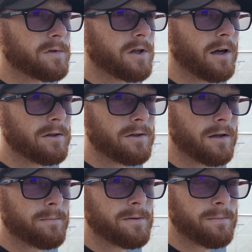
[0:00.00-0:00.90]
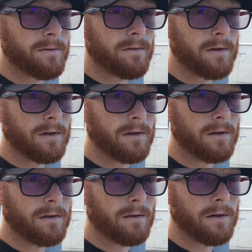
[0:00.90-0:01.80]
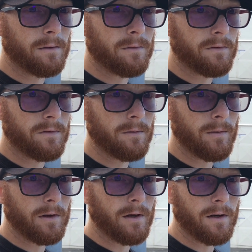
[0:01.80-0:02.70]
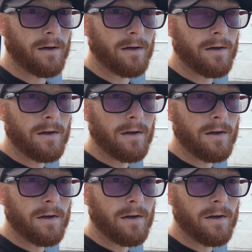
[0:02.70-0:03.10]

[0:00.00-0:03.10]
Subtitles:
charge temps with the turbo car.